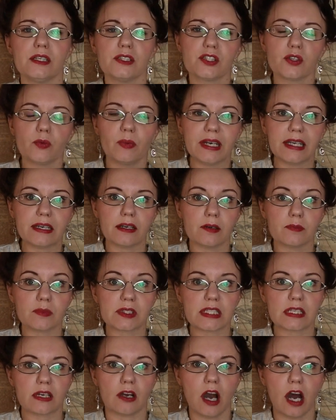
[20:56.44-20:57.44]
So when it
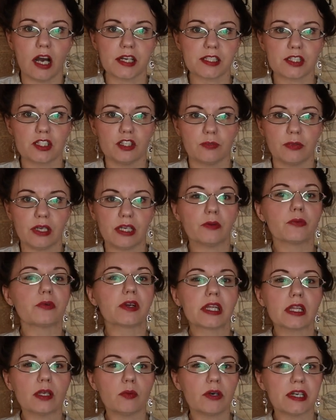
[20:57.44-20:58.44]
comes to costuming,
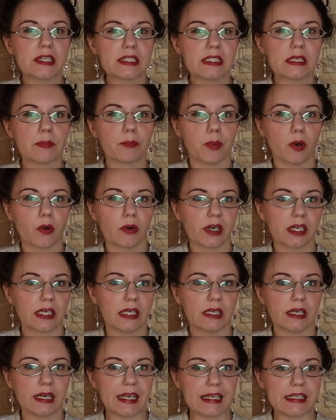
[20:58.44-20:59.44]
really what is important